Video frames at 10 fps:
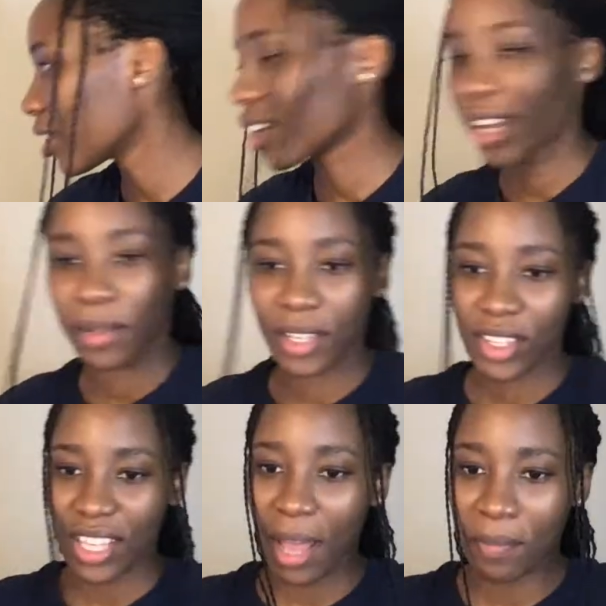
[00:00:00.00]
Okay,
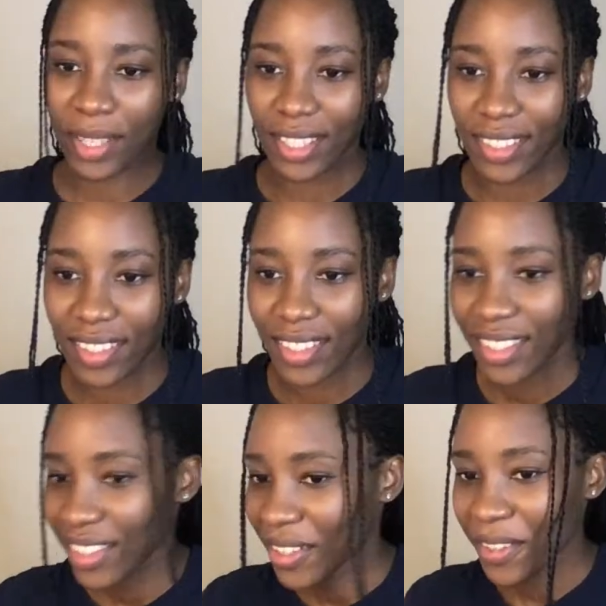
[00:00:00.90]
here's Happiness.
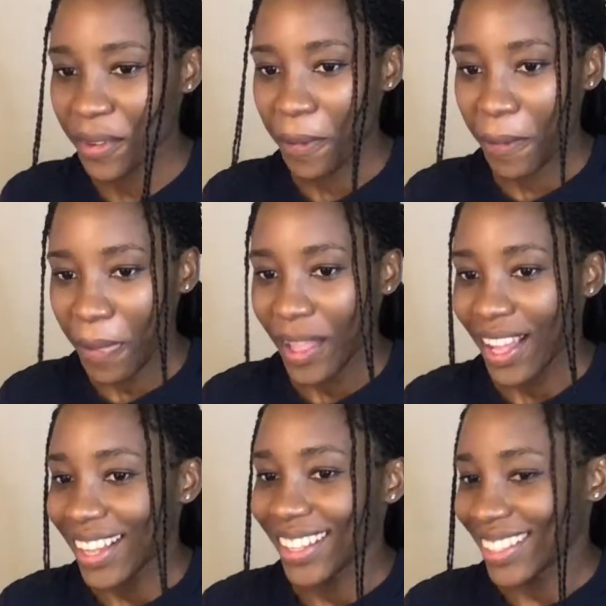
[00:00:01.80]

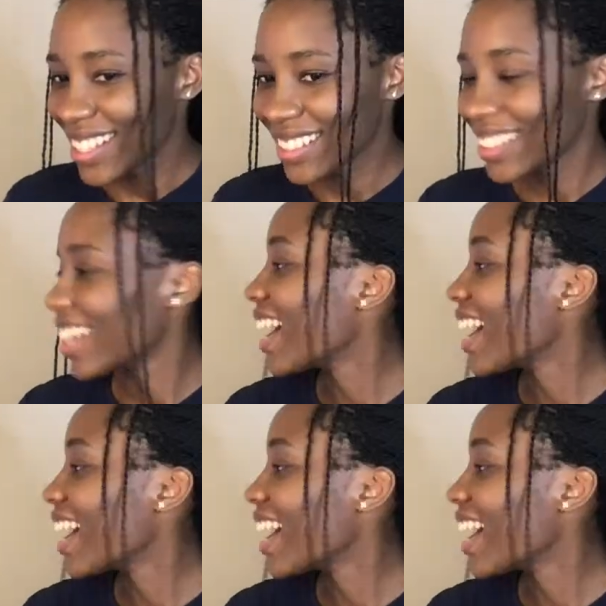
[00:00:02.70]
You